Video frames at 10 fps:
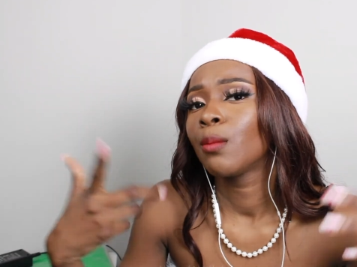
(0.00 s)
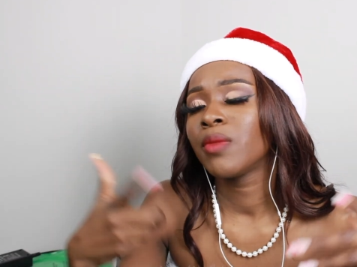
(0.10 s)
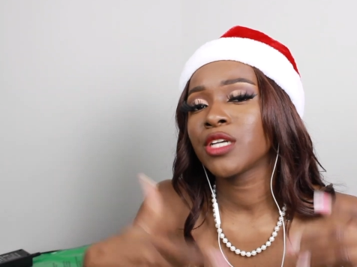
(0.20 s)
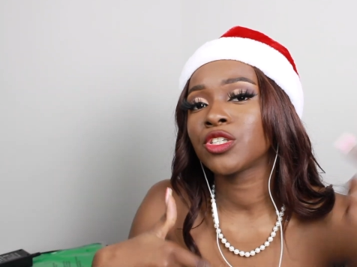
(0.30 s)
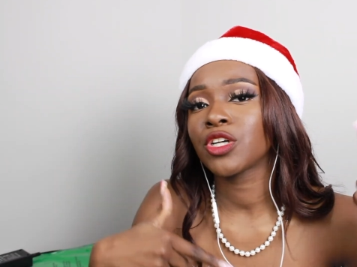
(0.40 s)

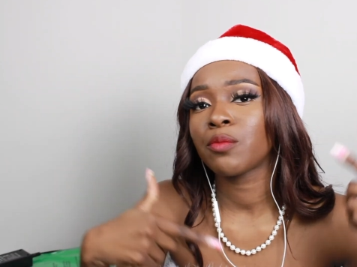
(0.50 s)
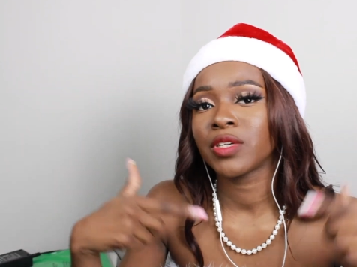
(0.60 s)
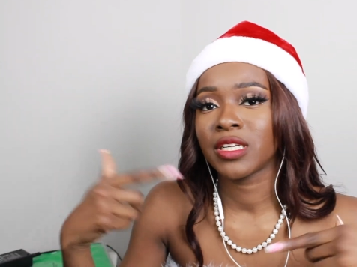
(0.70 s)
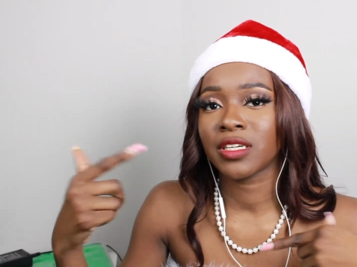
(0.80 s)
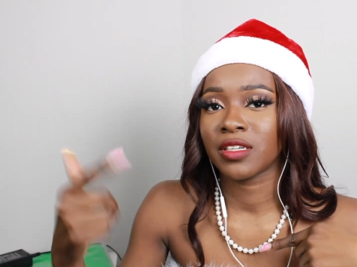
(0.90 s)
make sure y'all
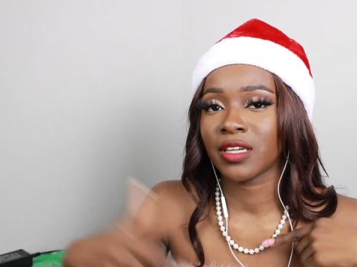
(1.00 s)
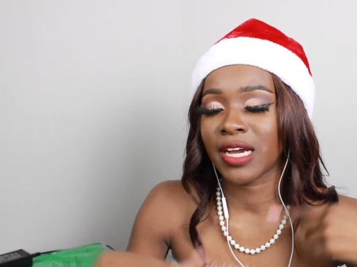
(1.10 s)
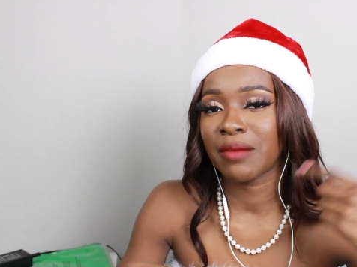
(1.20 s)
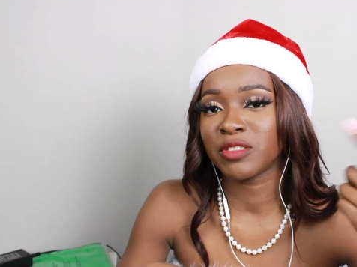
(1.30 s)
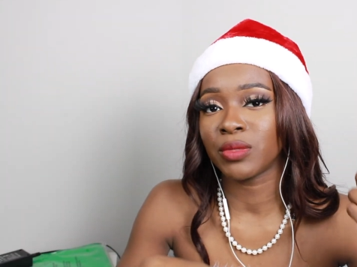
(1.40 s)
putting down in the
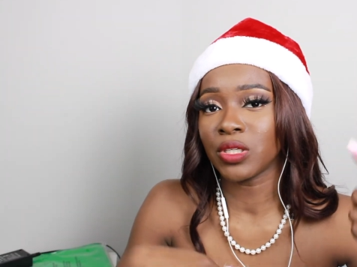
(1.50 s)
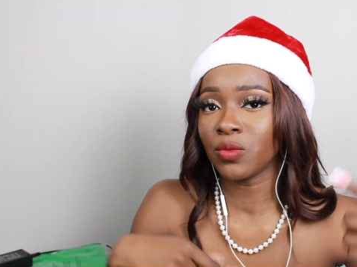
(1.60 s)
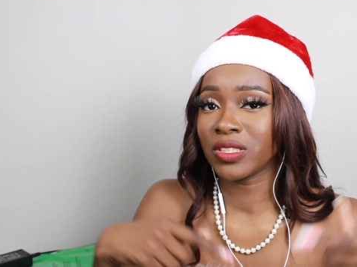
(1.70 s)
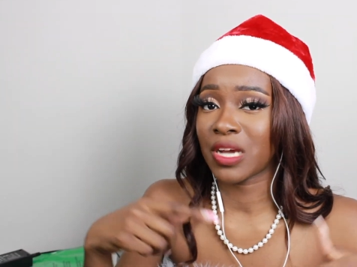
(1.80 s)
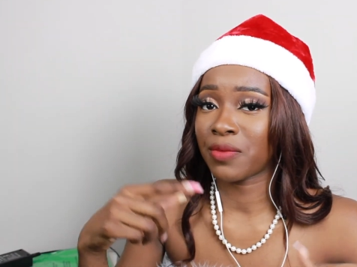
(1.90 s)
comments
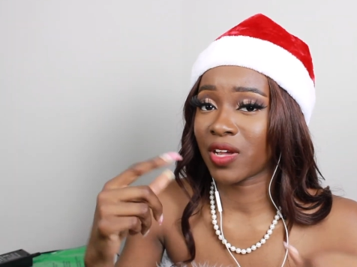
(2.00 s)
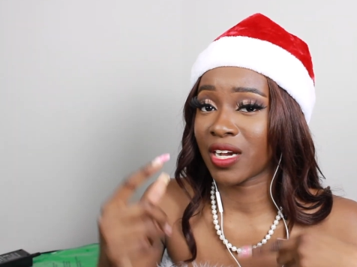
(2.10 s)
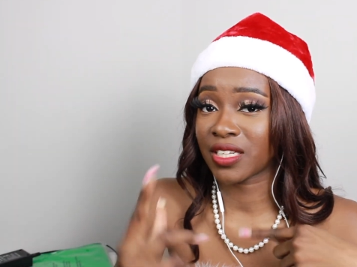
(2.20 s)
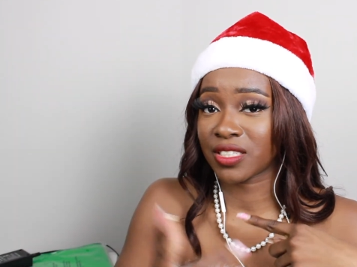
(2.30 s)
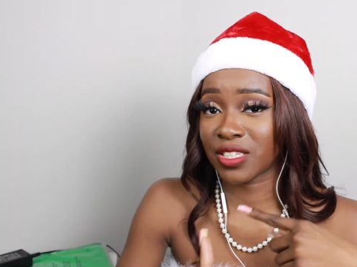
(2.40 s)
below what type of
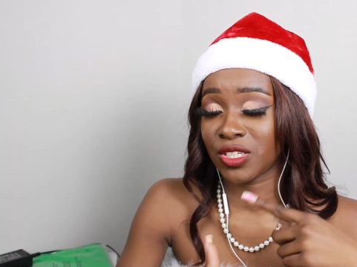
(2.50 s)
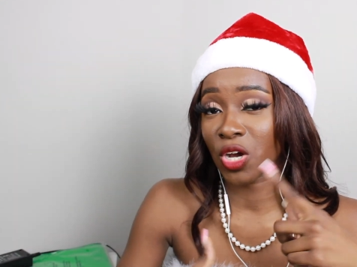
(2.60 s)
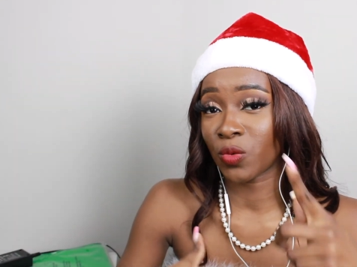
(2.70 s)
content